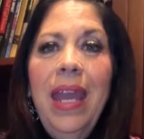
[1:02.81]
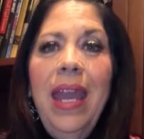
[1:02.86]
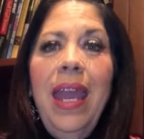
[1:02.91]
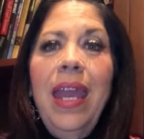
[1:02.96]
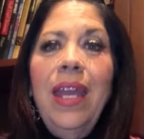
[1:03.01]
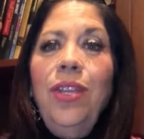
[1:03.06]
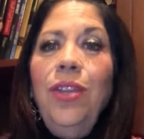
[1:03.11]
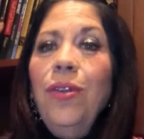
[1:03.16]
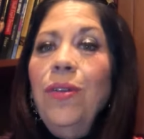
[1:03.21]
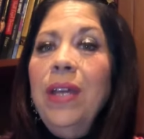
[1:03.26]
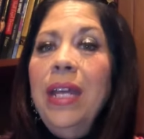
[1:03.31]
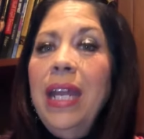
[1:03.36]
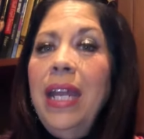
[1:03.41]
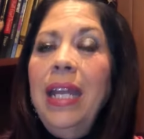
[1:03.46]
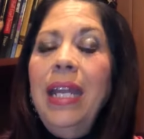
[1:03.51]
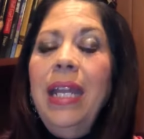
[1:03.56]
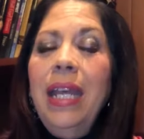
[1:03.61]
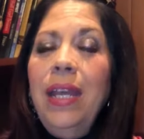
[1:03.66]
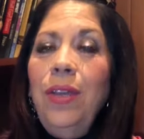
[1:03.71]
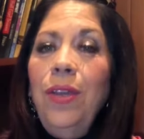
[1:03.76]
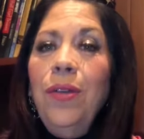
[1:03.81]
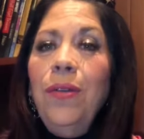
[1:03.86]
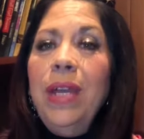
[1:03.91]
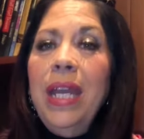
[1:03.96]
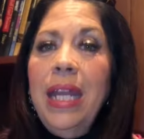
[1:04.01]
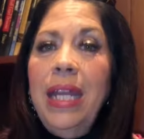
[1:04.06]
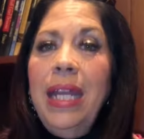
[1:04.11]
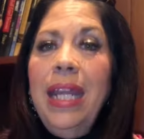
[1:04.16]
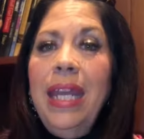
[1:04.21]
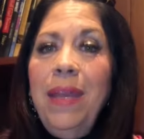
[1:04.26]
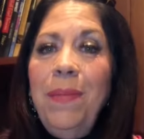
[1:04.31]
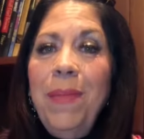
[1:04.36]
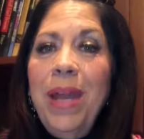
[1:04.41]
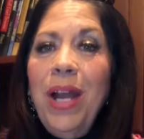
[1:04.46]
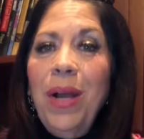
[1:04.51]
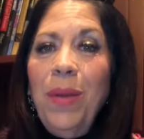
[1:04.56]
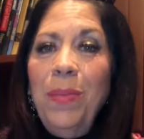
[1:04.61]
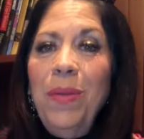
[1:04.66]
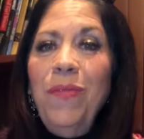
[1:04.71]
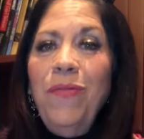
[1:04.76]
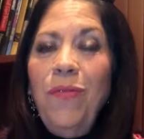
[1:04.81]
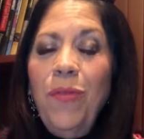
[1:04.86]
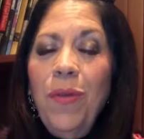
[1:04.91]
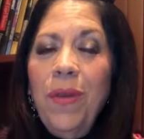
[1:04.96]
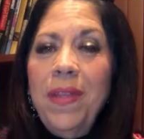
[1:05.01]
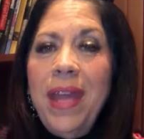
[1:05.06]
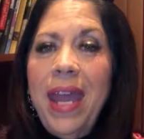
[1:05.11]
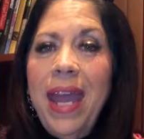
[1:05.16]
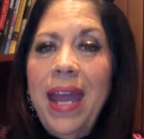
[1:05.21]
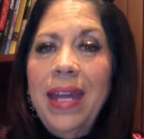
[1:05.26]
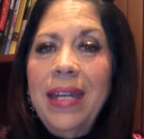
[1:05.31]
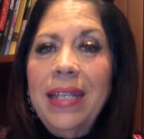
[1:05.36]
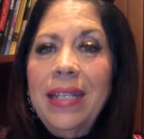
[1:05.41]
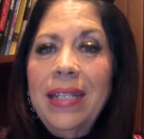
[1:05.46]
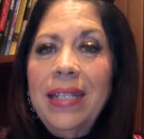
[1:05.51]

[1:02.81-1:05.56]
And you'll get an you'll get an email before that